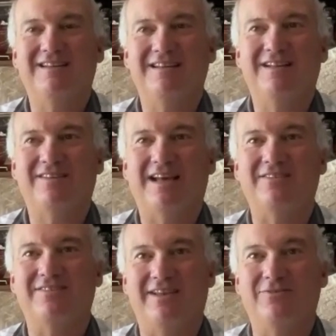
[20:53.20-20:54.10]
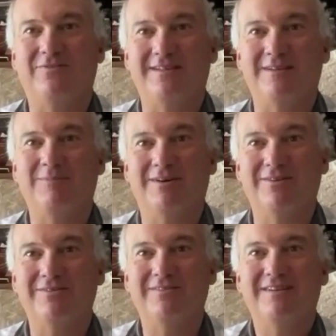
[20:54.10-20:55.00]
It's how the sails fit the
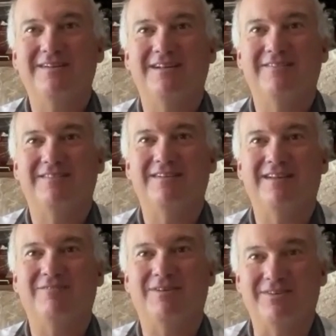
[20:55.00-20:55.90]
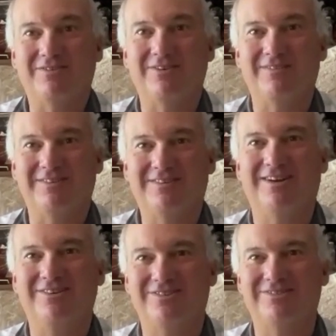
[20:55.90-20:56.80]
boat, what your service
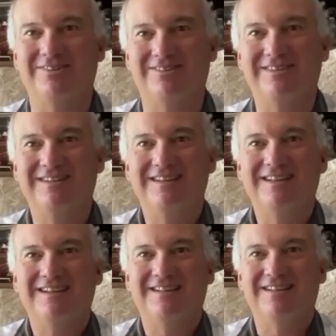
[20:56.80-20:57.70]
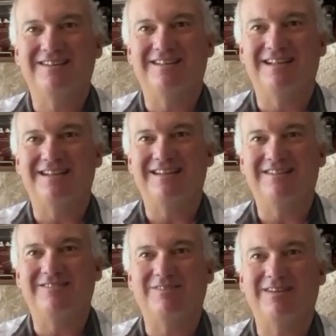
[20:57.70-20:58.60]
goes through, that
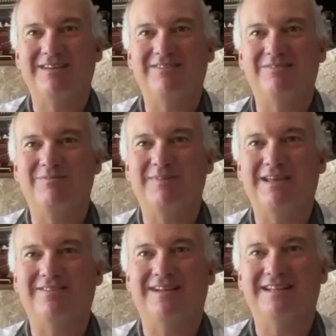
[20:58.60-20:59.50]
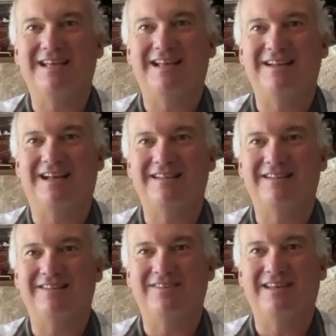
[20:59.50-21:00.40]
it really makes it in the end. Not that
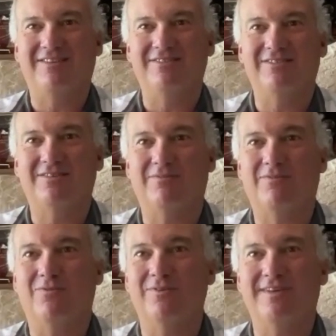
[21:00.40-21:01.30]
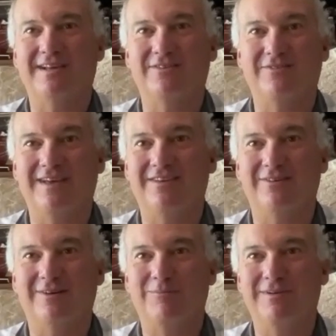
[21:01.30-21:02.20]
the sail is 4 seconds
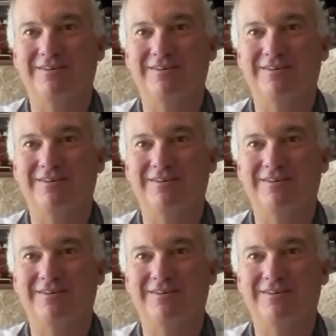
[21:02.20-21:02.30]
faster upwind or